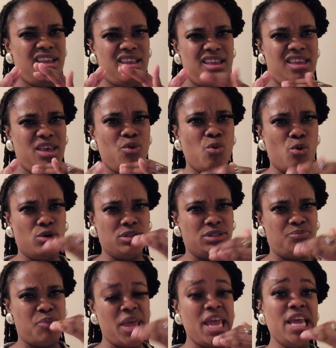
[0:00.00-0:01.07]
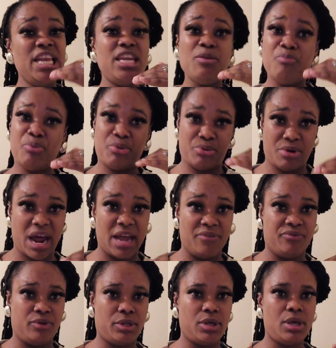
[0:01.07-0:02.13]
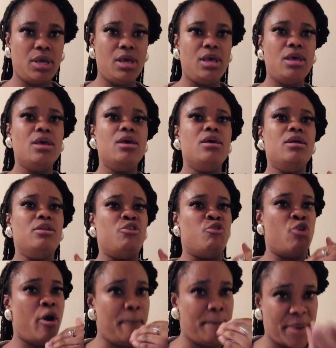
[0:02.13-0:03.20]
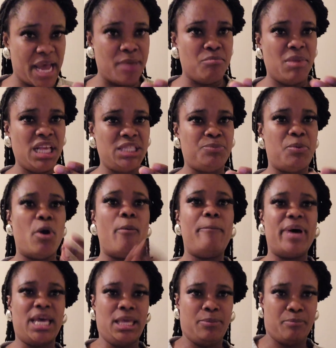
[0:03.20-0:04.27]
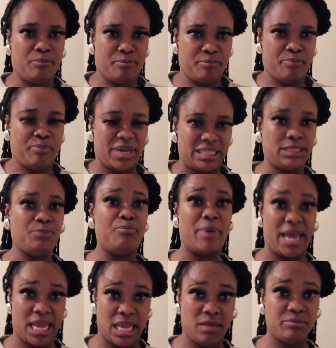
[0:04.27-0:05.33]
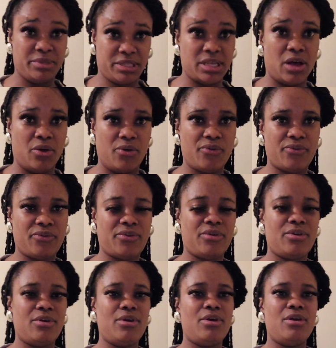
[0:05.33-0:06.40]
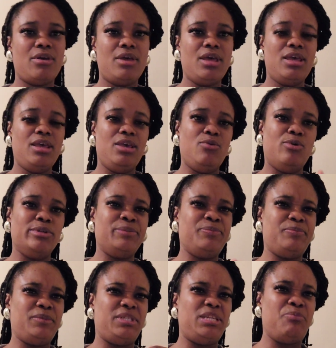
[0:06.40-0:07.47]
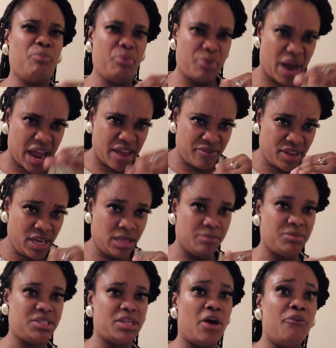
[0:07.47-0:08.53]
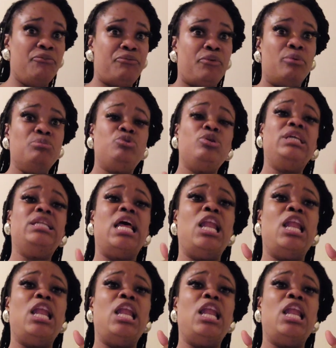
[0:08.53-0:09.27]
he was being deprived, not by Miss Bell, but by himself. He was depriving himself from doing a